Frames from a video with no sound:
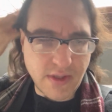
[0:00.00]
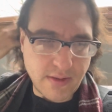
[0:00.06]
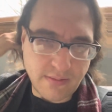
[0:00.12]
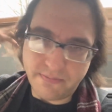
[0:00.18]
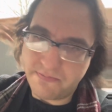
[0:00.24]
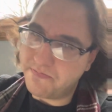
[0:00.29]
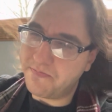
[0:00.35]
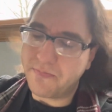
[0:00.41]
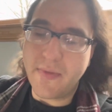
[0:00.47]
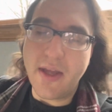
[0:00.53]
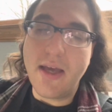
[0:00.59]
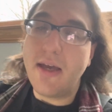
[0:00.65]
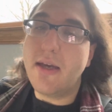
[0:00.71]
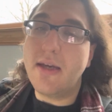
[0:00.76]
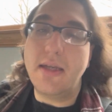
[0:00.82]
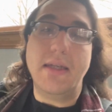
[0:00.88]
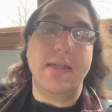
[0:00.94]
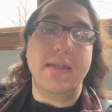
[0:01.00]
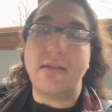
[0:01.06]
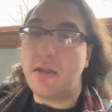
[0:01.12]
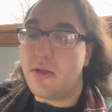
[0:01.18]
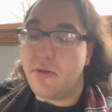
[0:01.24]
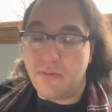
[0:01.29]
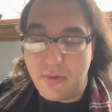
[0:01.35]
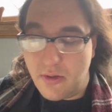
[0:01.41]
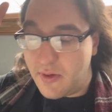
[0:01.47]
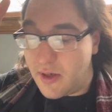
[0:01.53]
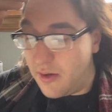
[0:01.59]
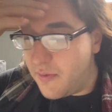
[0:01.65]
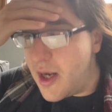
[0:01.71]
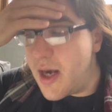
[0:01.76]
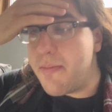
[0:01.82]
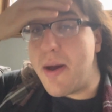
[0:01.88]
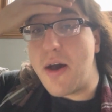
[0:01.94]
Or you can
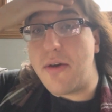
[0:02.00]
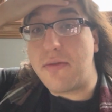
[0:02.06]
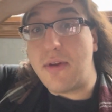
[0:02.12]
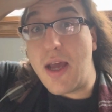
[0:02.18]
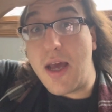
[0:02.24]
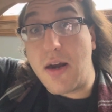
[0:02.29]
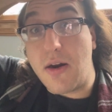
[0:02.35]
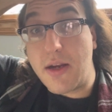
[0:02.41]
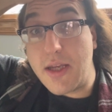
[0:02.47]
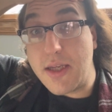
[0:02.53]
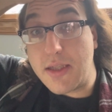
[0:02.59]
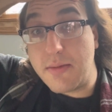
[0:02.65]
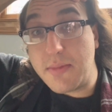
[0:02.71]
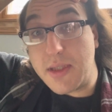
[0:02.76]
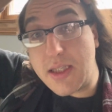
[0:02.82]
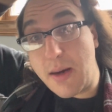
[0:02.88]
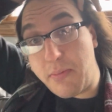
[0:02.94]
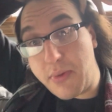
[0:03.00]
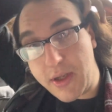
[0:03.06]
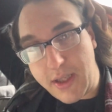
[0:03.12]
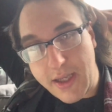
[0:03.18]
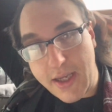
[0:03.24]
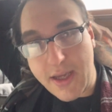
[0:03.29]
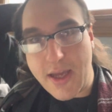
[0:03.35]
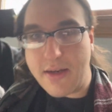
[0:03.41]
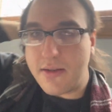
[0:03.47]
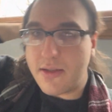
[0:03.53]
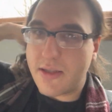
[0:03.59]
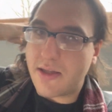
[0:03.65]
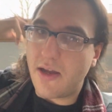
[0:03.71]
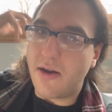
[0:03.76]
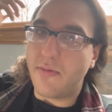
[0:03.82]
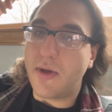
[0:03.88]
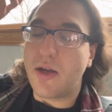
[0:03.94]
read about anarchism separately, and
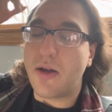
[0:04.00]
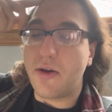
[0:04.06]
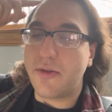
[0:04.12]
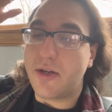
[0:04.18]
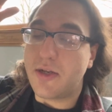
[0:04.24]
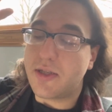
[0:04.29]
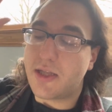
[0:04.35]
there we go. There's